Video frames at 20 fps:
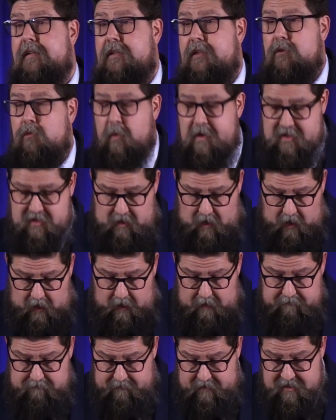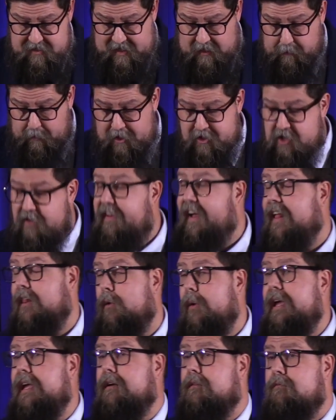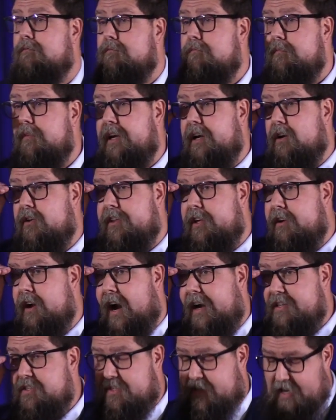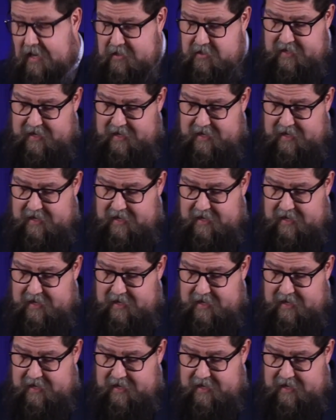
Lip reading: we saw the celebration of Halloween here in the United States.